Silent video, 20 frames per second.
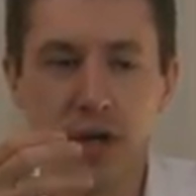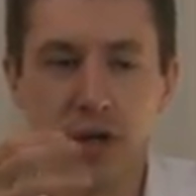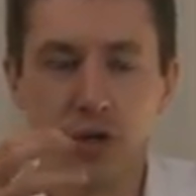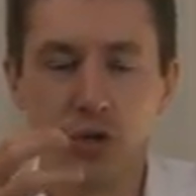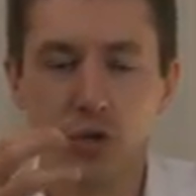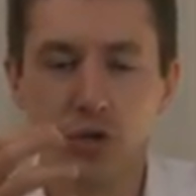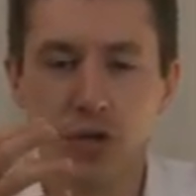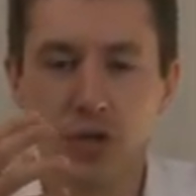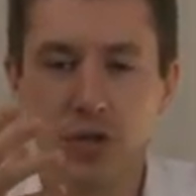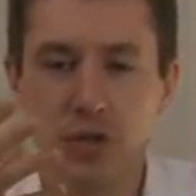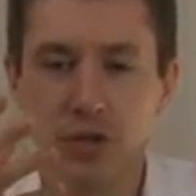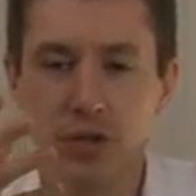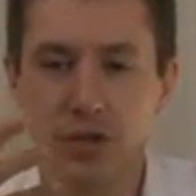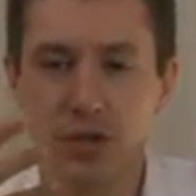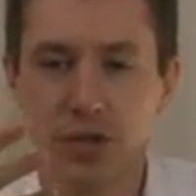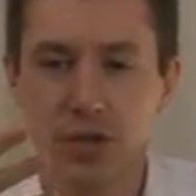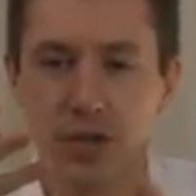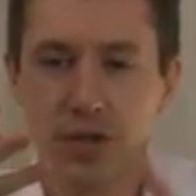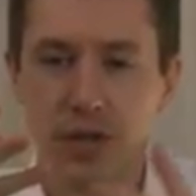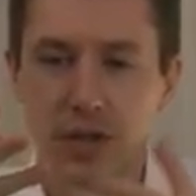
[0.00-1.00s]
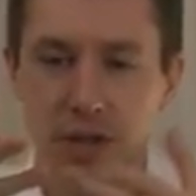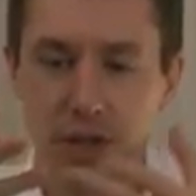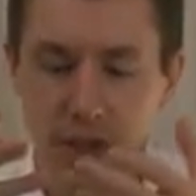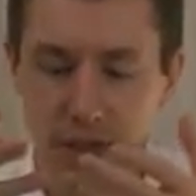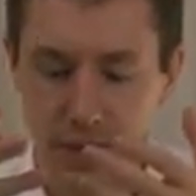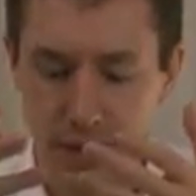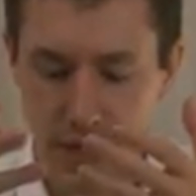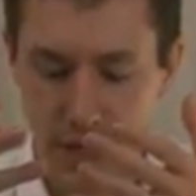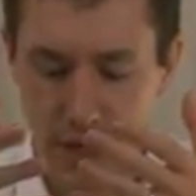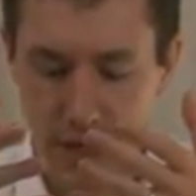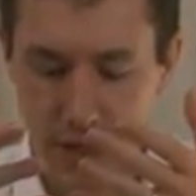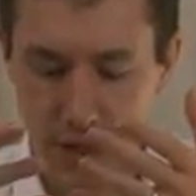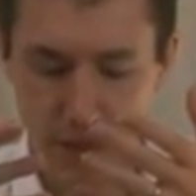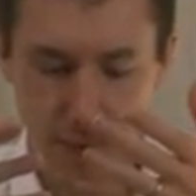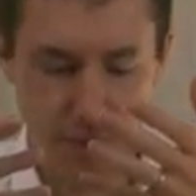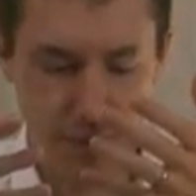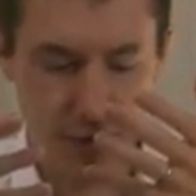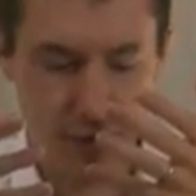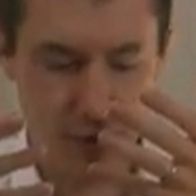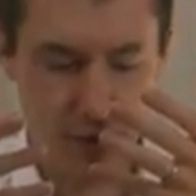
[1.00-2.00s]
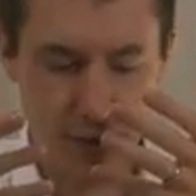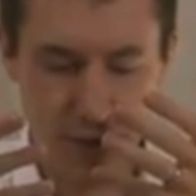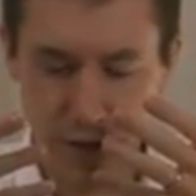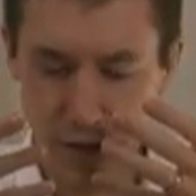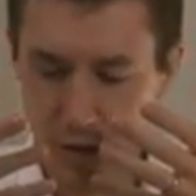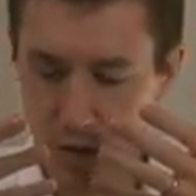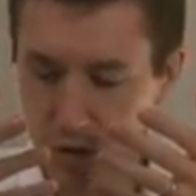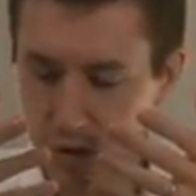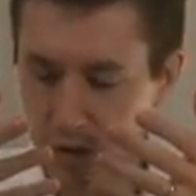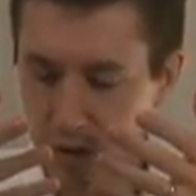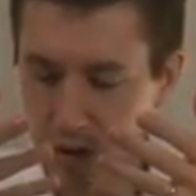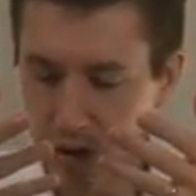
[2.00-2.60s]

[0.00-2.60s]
So this is either